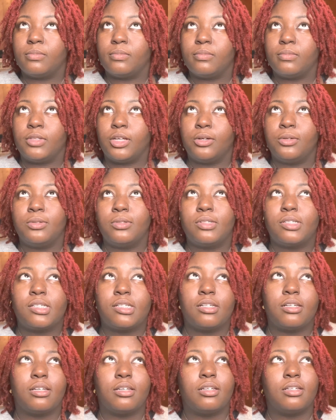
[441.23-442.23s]

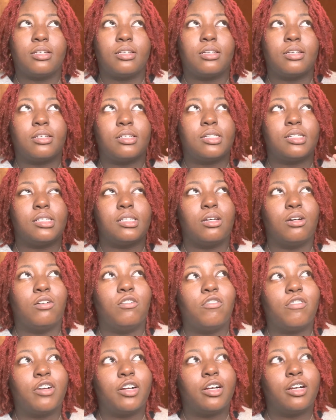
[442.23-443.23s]
Those
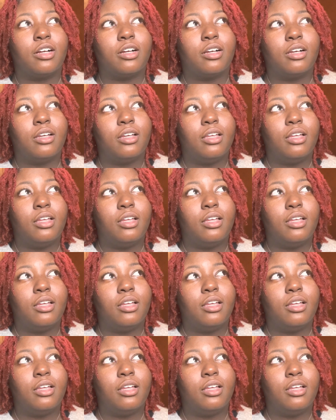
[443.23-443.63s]
silver